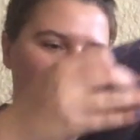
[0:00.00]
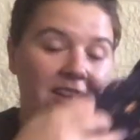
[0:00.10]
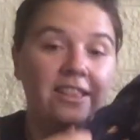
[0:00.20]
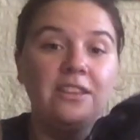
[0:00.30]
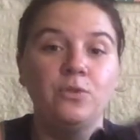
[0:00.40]

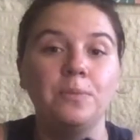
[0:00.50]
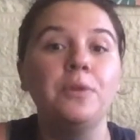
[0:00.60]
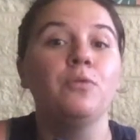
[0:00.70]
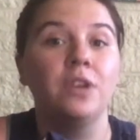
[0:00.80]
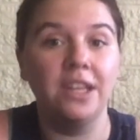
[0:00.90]
This would be
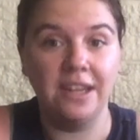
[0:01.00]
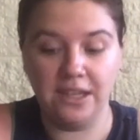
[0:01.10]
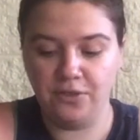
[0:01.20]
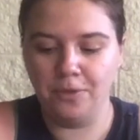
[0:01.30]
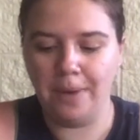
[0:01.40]
really
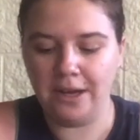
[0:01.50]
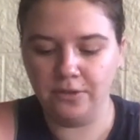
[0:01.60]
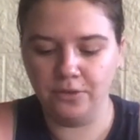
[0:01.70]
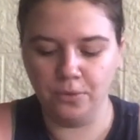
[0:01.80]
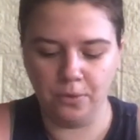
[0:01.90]
nice for back to
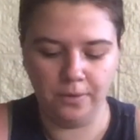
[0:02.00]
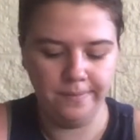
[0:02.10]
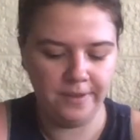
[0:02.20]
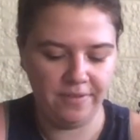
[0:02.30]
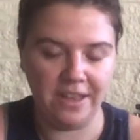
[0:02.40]
school
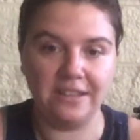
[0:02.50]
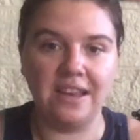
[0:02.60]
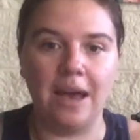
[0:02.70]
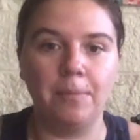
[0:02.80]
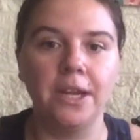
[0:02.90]
if that's
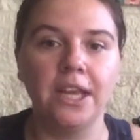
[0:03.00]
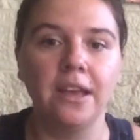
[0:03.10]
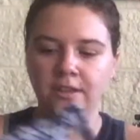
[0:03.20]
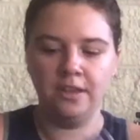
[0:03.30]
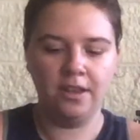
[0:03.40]
happening.
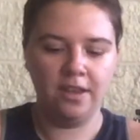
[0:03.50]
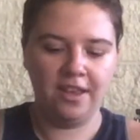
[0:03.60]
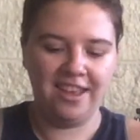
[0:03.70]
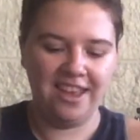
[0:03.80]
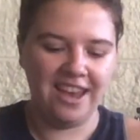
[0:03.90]

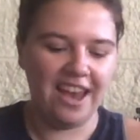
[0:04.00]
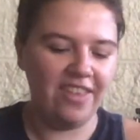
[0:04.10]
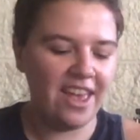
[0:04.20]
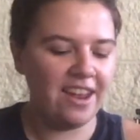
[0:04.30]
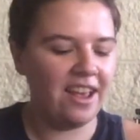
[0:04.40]
And
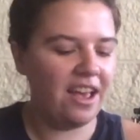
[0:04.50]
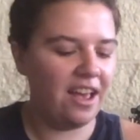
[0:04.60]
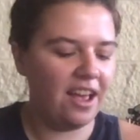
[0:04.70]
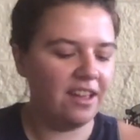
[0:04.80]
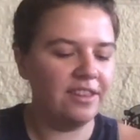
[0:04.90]
then
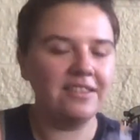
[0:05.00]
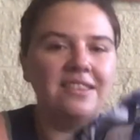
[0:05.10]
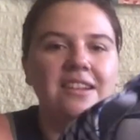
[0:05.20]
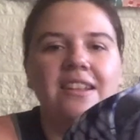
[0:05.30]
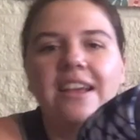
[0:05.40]
this
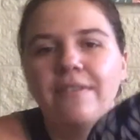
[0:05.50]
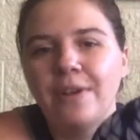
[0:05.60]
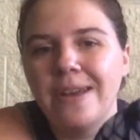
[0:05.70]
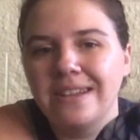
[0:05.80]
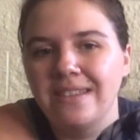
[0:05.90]
isn't like a
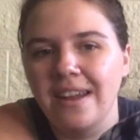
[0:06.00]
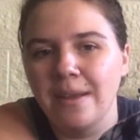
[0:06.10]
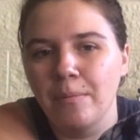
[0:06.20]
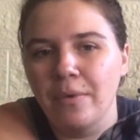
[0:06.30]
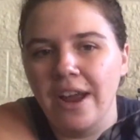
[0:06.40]
very
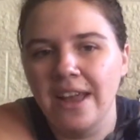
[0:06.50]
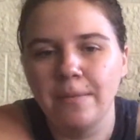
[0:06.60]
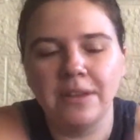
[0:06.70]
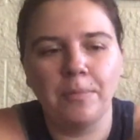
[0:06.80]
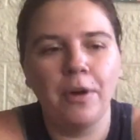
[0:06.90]
exciting brand,
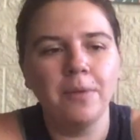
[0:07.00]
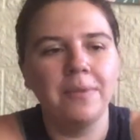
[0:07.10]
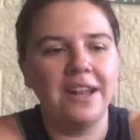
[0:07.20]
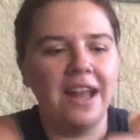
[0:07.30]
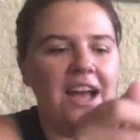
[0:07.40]
but it's
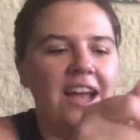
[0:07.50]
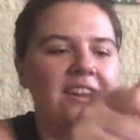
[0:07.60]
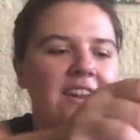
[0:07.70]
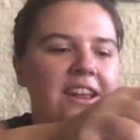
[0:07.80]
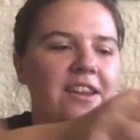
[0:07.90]
Apartment 9,
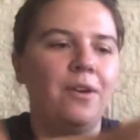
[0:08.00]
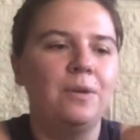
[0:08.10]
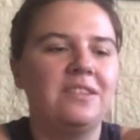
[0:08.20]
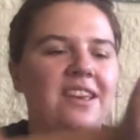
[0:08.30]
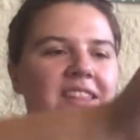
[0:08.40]
and I know
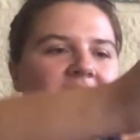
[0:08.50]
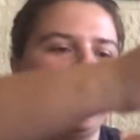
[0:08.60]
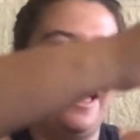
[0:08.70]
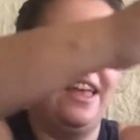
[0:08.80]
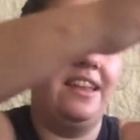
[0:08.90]
it's like the
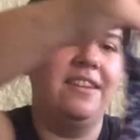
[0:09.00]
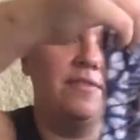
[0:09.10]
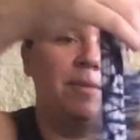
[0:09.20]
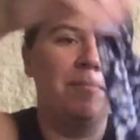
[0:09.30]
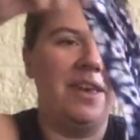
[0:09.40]
end of
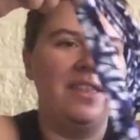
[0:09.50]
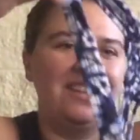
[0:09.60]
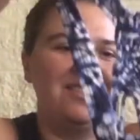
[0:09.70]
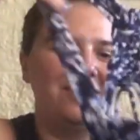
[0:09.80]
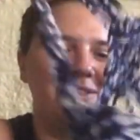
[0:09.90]
the bathing suit